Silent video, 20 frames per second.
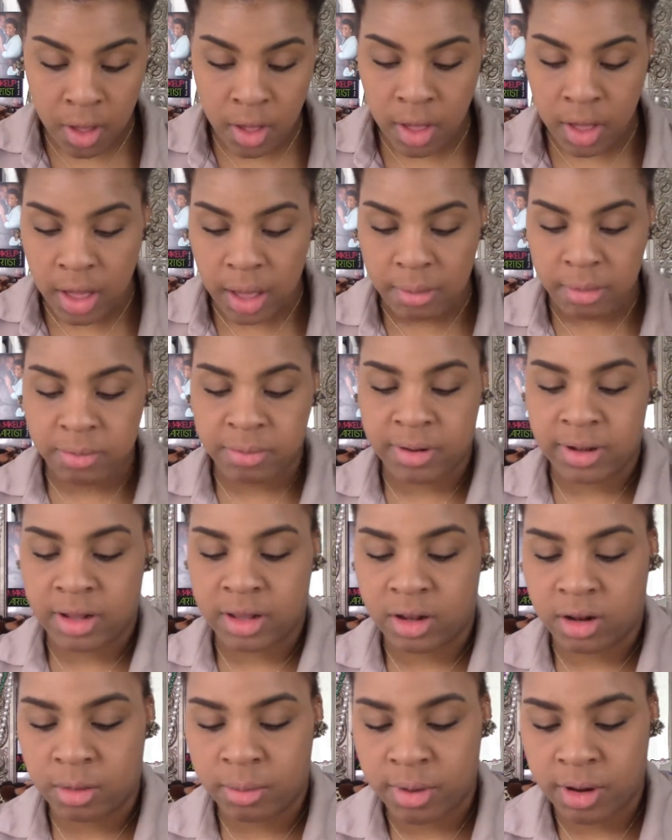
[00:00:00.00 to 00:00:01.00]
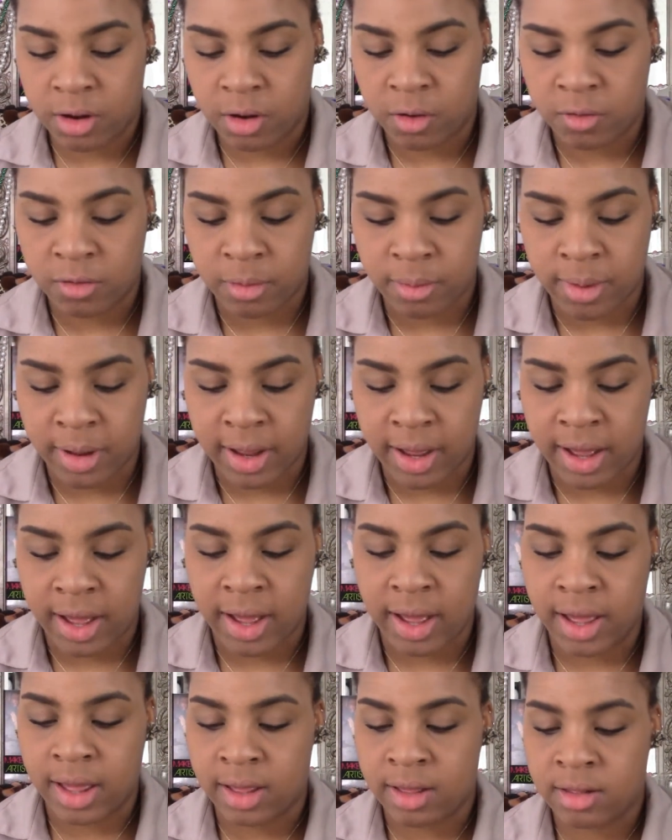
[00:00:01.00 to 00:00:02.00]
I'm going to put a little bit over my
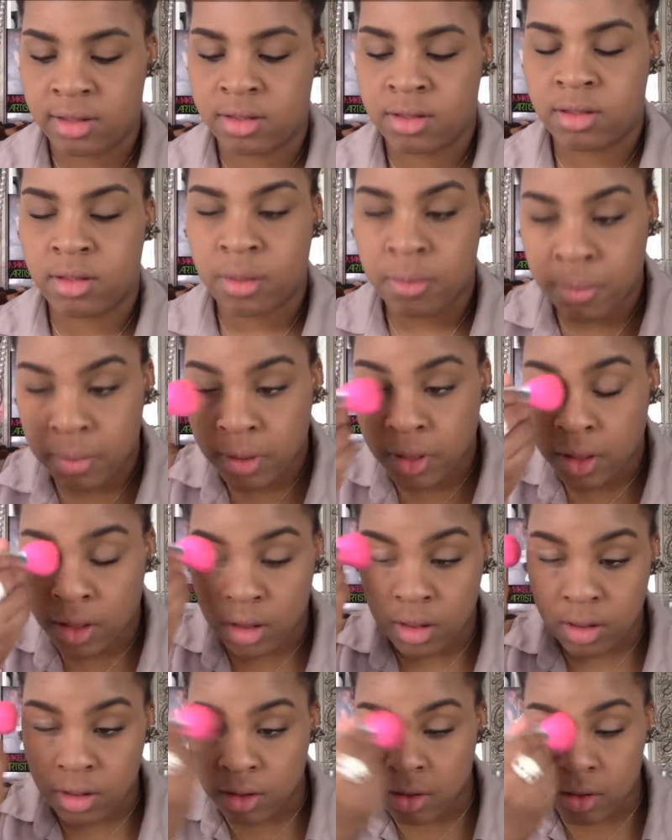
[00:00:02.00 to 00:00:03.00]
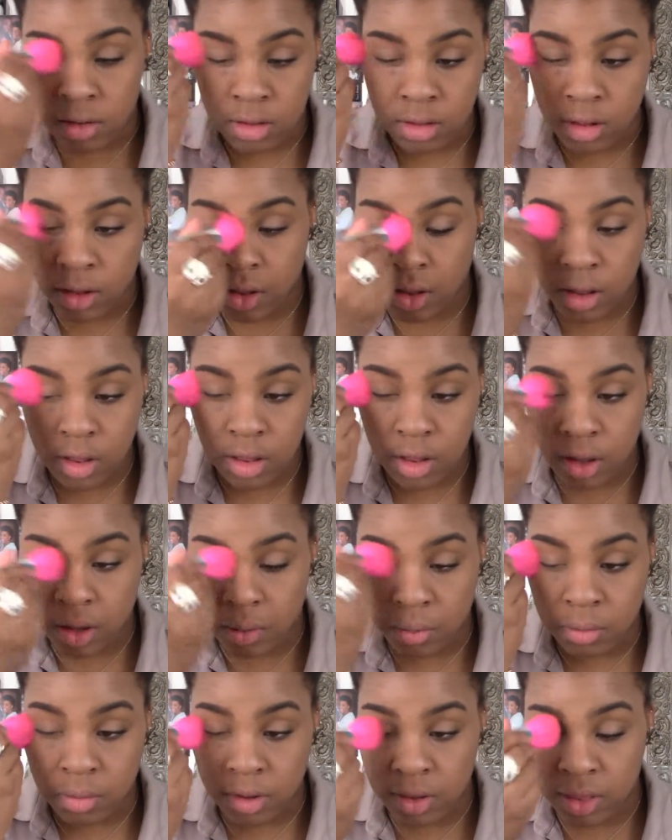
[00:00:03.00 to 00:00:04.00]
eyes because
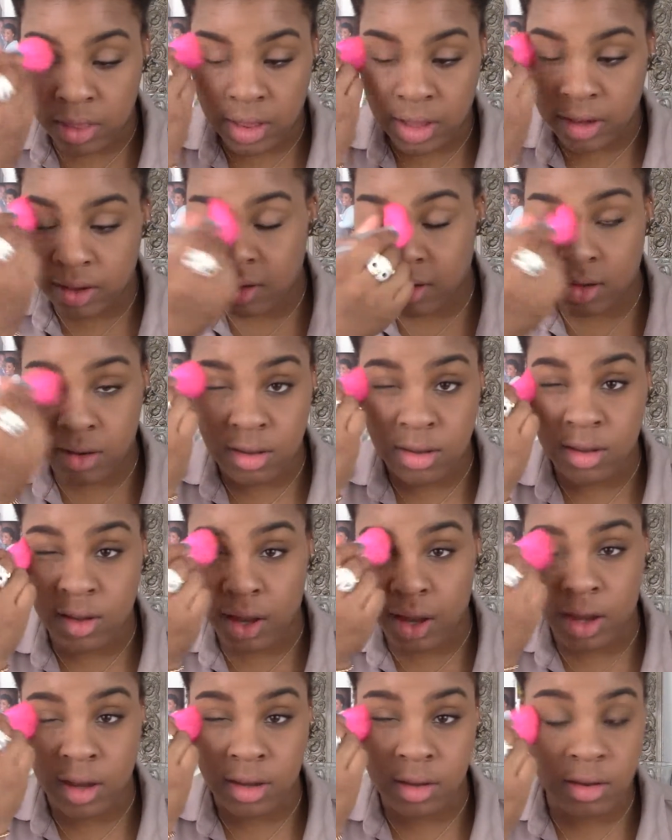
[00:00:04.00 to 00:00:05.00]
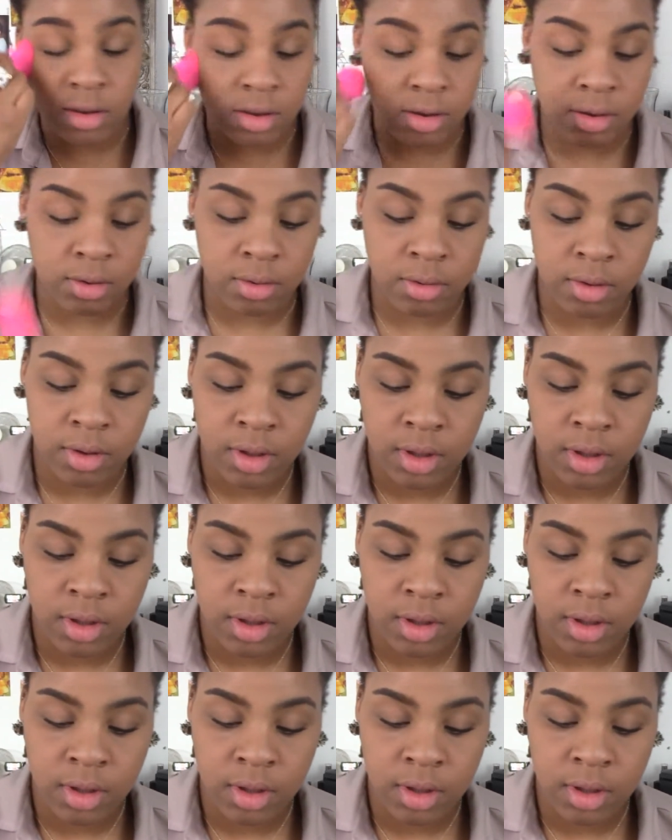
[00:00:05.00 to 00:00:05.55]
I want that to stay too.